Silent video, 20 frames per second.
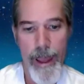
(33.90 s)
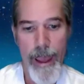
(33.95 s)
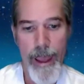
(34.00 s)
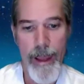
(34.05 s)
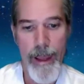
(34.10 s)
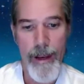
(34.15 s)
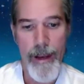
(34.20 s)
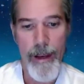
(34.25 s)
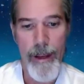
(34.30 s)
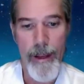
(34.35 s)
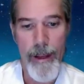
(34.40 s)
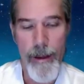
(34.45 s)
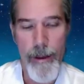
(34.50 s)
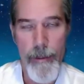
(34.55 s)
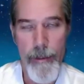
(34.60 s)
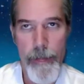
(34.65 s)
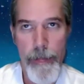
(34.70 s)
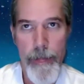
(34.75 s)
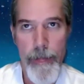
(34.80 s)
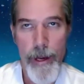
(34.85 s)
And
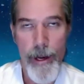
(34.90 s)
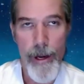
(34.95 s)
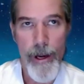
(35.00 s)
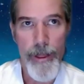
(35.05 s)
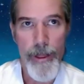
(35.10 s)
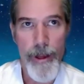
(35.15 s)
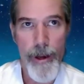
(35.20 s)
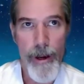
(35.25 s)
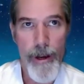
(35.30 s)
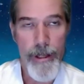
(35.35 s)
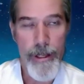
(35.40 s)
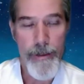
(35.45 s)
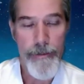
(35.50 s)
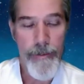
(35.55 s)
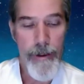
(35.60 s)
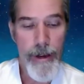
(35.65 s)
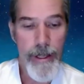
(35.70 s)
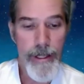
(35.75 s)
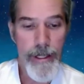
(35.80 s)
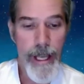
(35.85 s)
there are
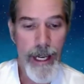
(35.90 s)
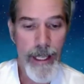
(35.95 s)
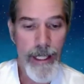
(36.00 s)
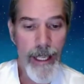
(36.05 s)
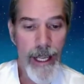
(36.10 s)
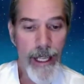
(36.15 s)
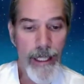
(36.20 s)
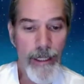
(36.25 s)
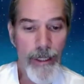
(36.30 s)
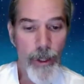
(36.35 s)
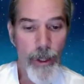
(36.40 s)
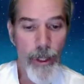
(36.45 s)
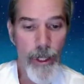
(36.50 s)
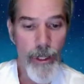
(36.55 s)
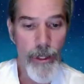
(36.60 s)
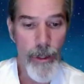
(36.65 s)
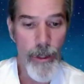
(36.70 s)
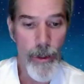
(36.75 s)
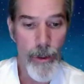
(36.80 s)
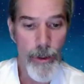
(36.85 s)
different techniques you can
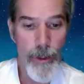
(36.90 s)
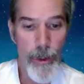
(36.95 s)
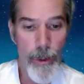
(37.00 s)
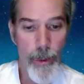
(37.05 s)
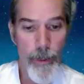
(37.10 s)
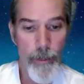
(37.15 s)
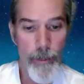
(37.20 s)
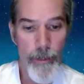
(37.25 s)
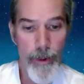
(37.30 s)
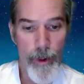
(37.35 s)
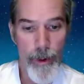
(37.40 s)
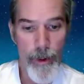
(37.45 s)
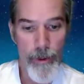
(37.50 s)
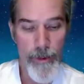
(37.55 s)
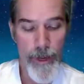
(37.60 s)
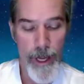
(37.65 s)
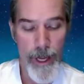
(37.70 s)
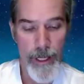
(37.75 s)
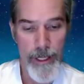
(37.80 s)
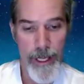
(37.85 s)
do to improve
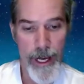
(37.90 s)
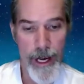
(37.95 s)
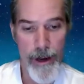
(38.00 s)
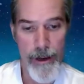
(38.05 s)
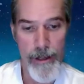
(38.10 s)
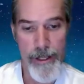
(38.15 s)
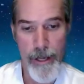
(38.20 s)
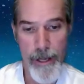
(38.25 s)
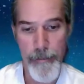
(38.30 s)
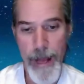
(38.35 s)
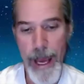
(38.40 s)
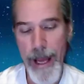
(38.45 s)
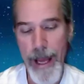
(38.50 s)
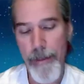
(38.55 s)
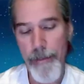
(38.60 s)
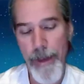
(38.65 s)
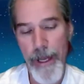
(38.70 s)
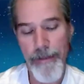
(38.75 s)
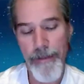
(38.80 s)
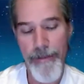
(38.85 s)
night terrors. I'm not a
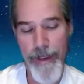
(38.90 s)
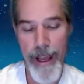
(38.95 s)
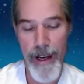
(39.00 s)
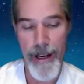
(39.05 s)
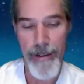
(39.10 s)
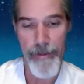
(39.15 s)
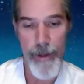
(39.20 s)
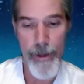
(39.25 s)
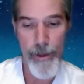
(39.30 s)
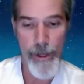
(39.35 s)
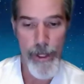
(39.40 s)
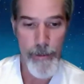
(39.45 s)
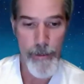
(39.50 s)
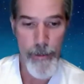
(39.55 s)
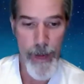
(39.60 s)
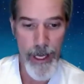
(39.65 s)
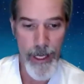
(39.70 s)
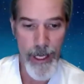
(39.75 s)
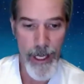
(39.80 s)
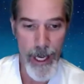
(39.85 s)
big fan of using
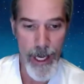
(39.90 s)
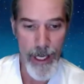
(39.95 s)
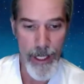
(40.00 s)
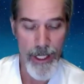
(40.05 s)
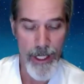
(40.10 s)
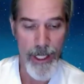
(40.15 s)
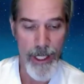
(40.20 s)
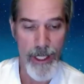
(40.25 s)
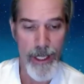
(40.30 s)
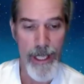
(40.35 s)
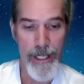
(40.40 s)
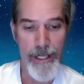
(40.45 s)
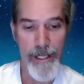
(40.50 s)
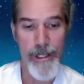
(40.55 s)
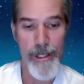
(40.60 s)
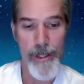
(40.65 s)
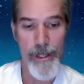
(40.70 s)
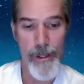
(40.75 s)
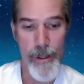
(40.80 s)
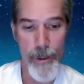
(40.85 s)
medication unless
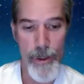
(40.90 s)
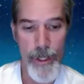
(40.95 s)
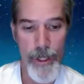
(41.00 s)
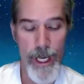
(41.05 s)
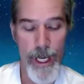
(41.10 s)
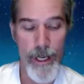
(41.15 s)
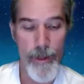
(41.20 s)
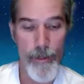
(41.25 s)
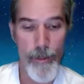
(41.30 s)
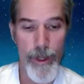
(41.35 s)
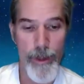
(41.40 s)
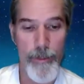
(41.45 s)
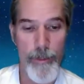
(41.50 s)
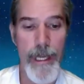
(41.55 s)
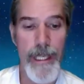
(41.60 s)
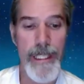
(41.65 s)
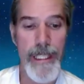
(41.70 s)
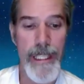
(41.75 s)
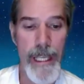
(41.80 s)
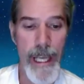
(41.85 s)
it's associated with
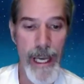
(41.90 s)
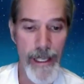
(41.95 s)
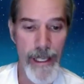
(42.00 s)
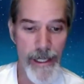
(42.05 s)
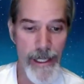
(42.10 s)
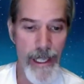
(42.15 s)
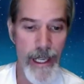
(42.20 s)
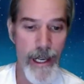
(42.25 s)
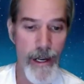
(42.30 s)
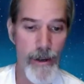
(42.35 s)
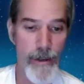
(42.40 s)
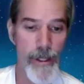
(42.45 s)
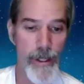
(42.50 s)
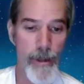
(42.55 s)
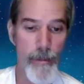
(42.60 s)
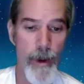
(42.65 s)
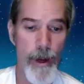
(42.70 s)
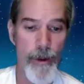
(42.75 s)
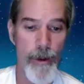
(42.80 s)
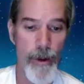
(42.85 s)
PTSD or
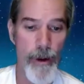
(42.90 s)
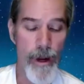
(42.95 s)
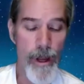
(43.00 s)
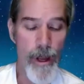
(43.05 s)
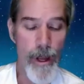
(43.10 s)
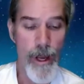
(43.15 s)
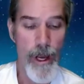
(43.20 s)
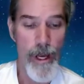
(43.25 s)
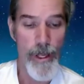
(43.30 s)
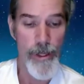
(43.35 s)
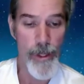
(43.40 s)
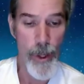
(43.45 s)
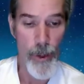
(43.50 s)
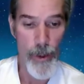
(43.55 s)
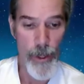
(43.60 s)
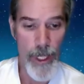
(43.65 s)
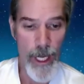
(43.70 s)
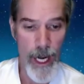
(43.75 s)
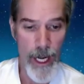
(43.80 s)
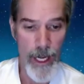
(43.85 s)
some other
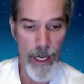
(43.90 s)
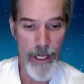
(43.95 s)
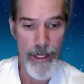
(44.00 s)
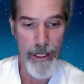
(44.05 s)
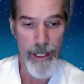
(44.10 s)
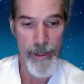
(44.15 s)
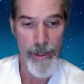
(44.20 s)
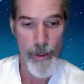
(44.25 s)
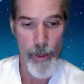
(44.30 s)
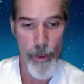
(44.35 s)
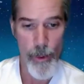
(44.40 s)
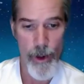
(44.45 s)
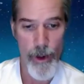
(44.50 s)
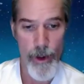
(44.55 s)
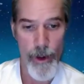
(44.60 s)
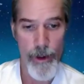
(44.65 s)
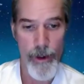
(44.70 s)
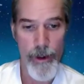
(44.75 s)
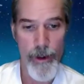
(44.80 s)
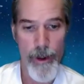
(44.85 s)
associated
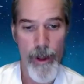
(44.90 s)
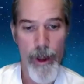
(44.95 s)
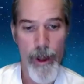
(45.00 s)
disorder.